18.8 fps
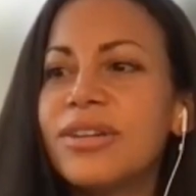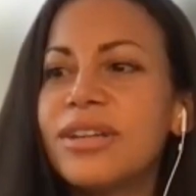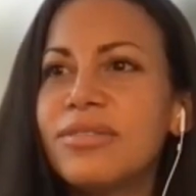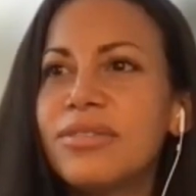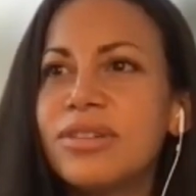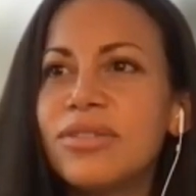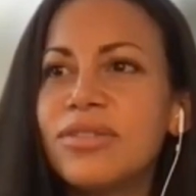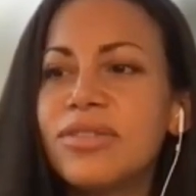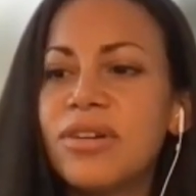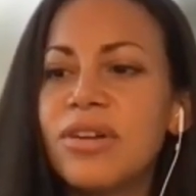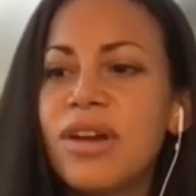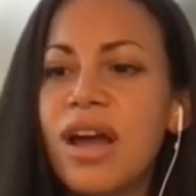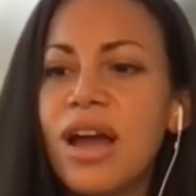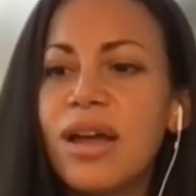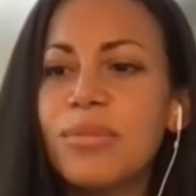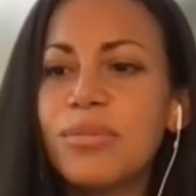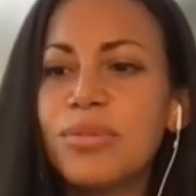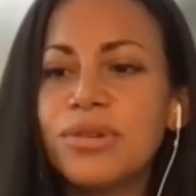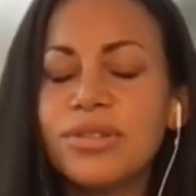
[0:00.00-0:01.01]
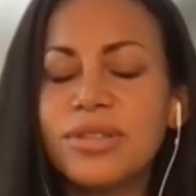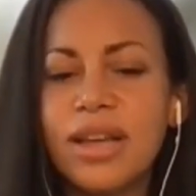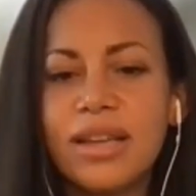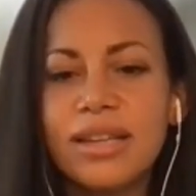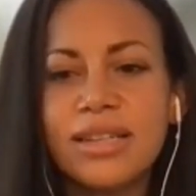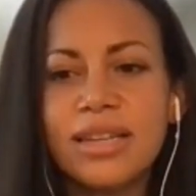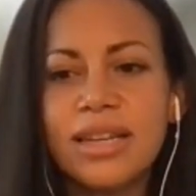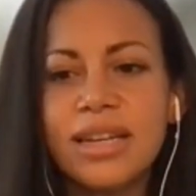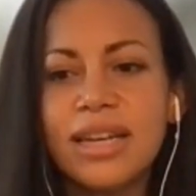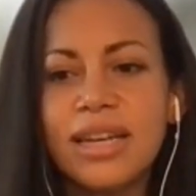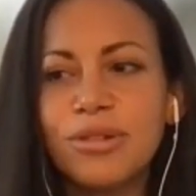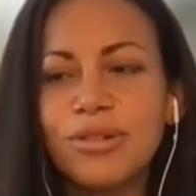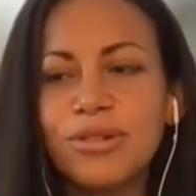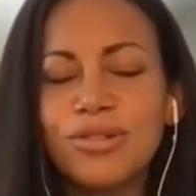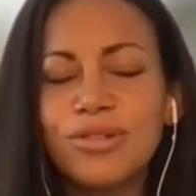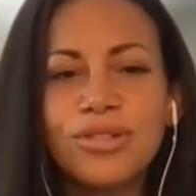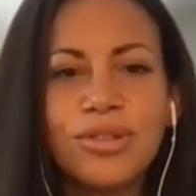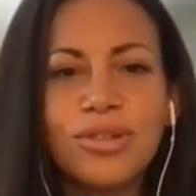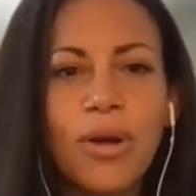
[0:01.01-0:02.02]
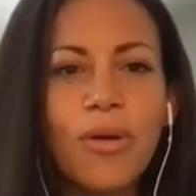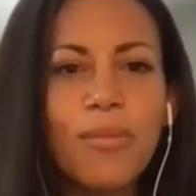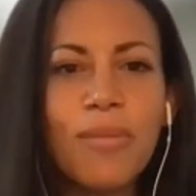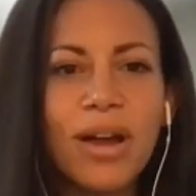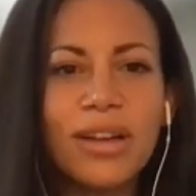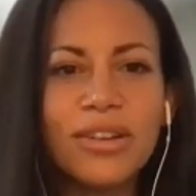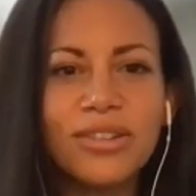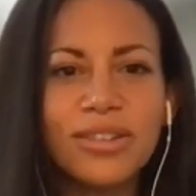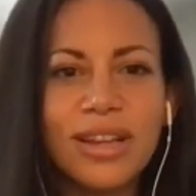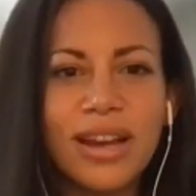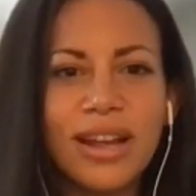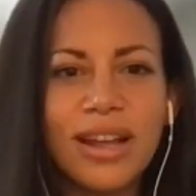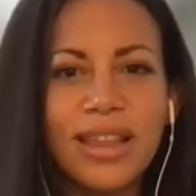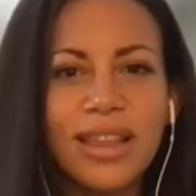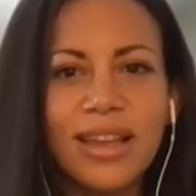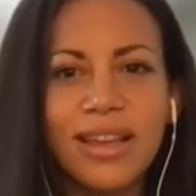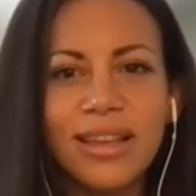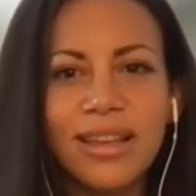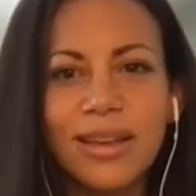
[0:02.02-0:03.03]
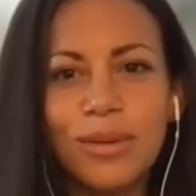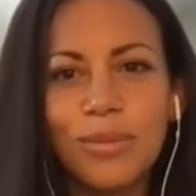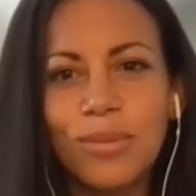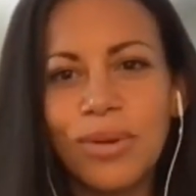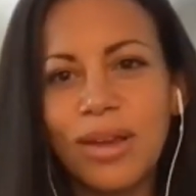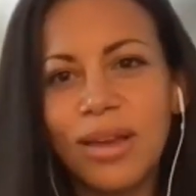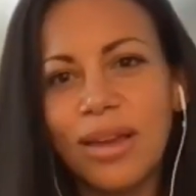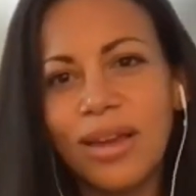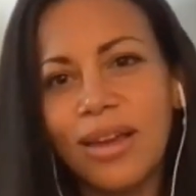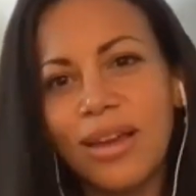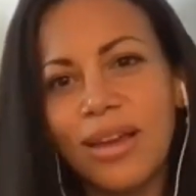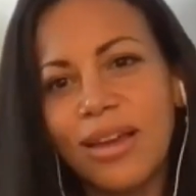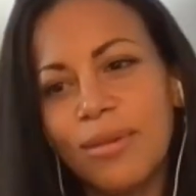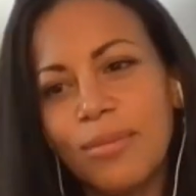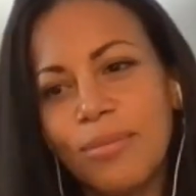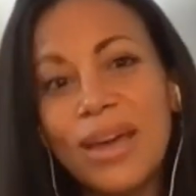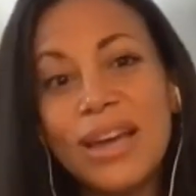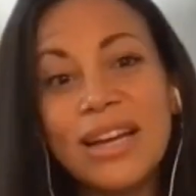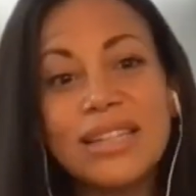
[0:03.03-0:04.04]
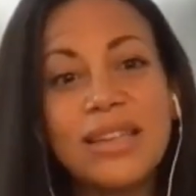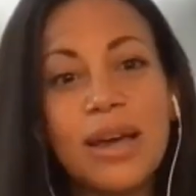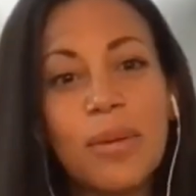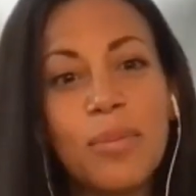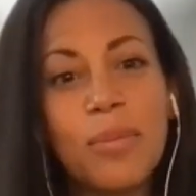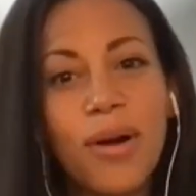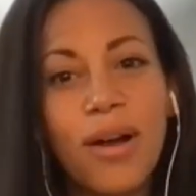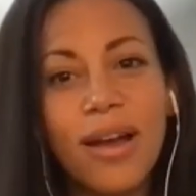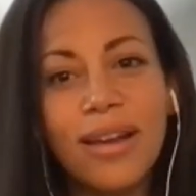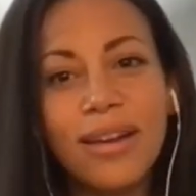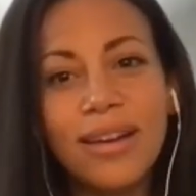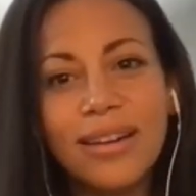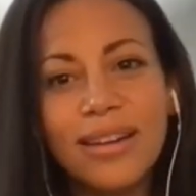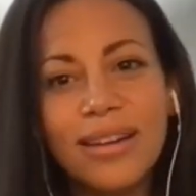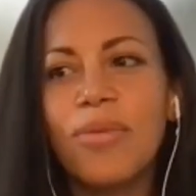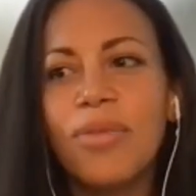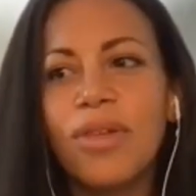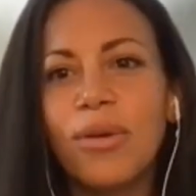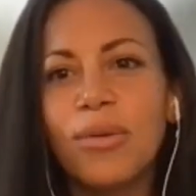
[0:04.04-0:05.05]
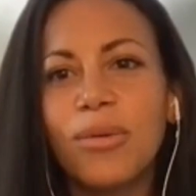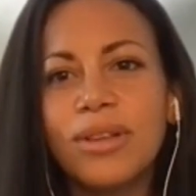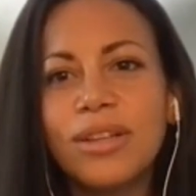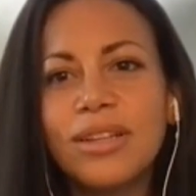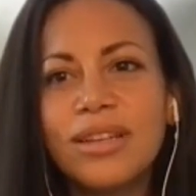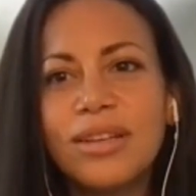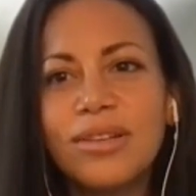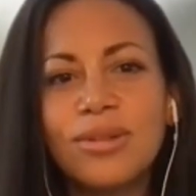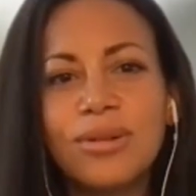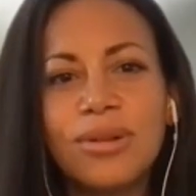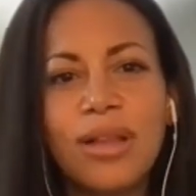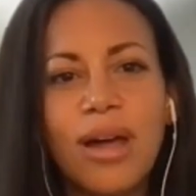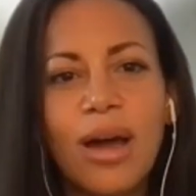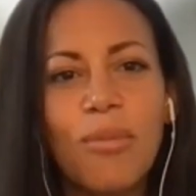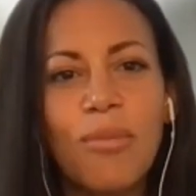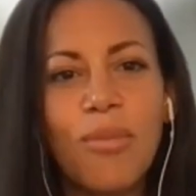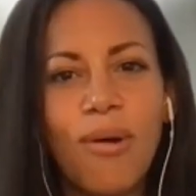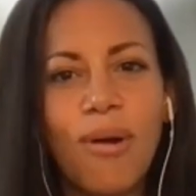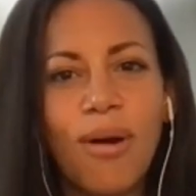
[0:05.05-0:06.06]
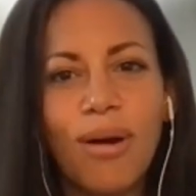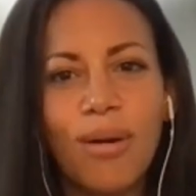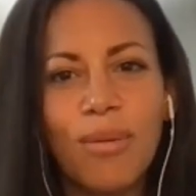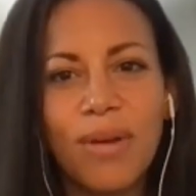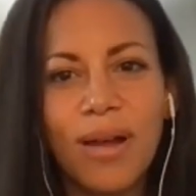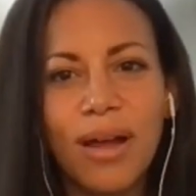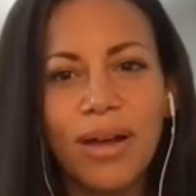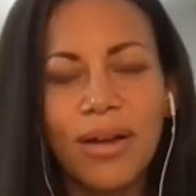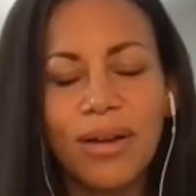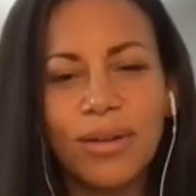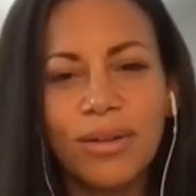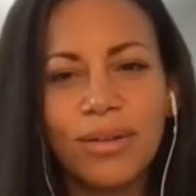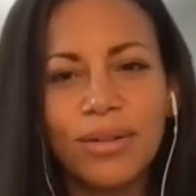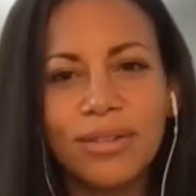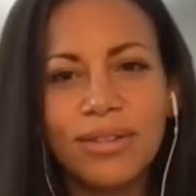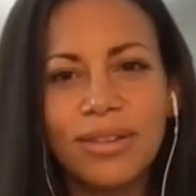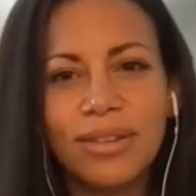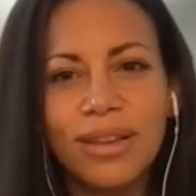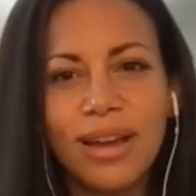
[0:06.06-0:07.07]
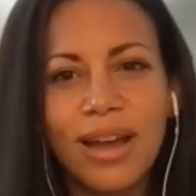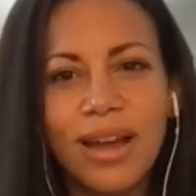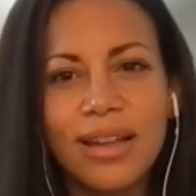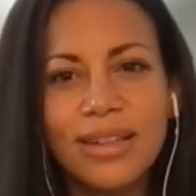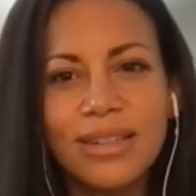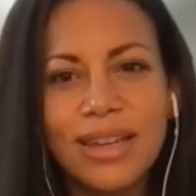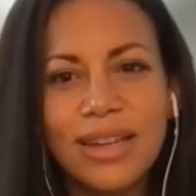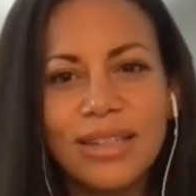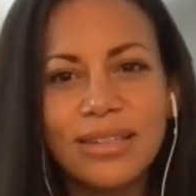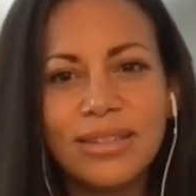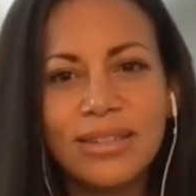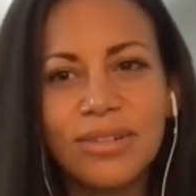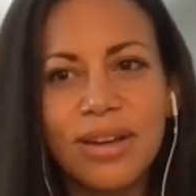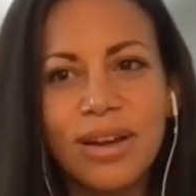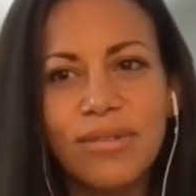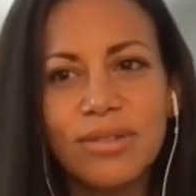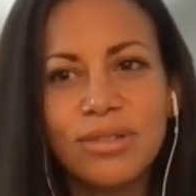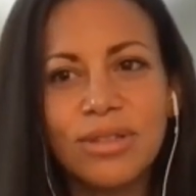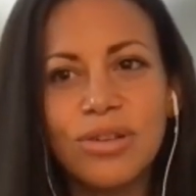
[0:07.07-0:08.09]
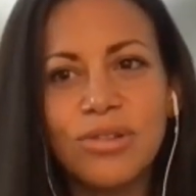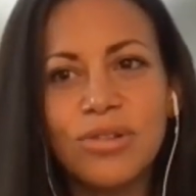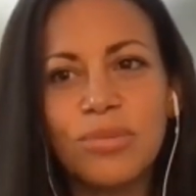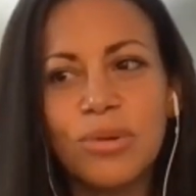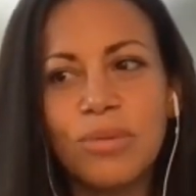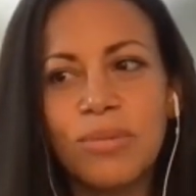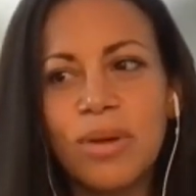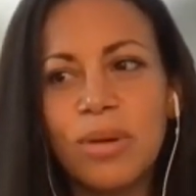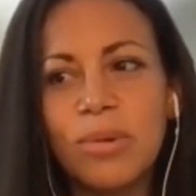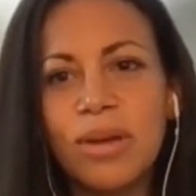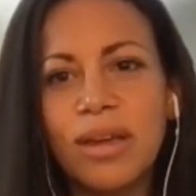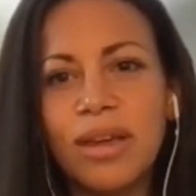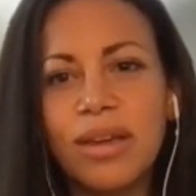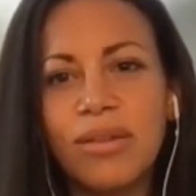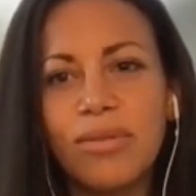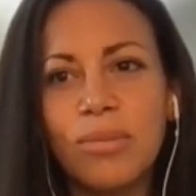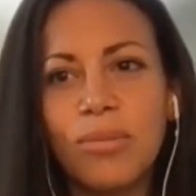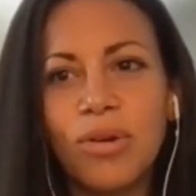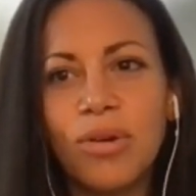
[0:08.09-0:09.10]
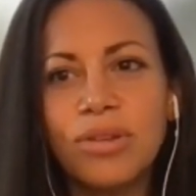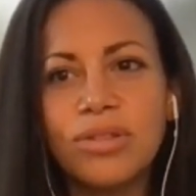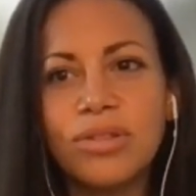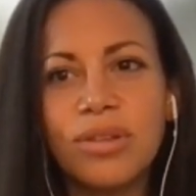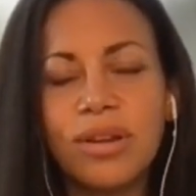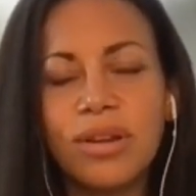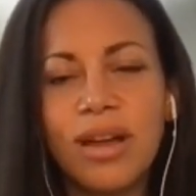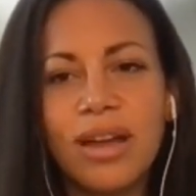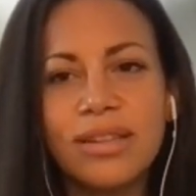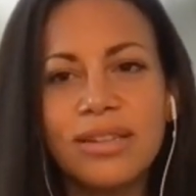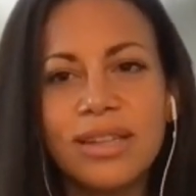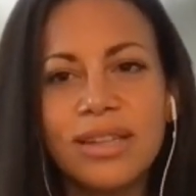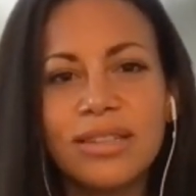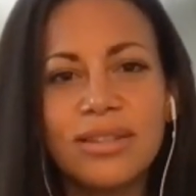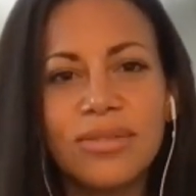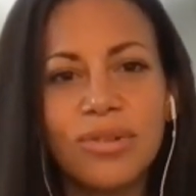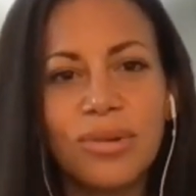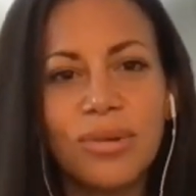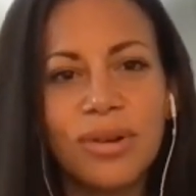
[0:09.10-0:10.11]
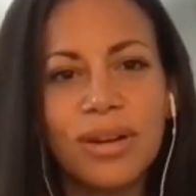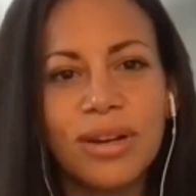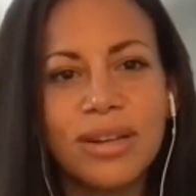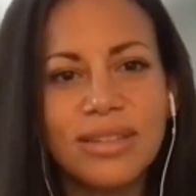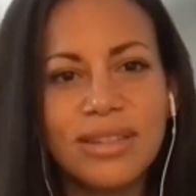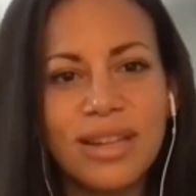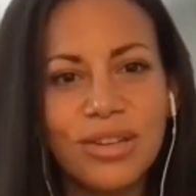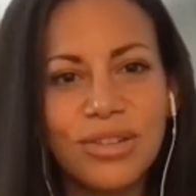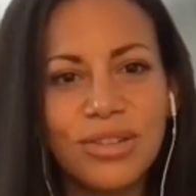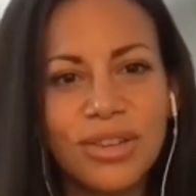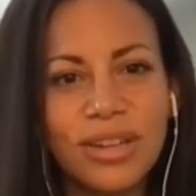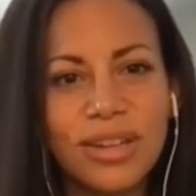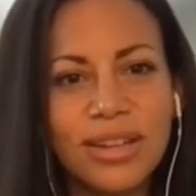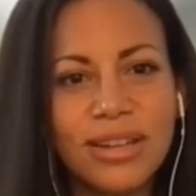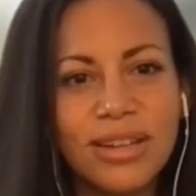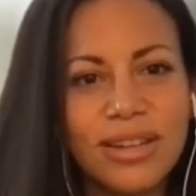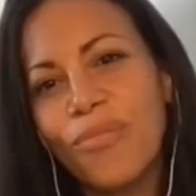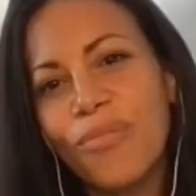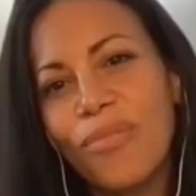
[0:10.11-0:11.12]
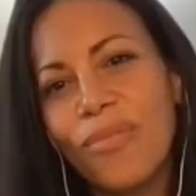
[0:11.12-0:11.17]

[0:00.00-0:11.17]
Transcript: even if they're not presenting? There's just so much that I think can be picked up on that really tells you a lot more about the context of a conversation, but maybe even more so the context of an organization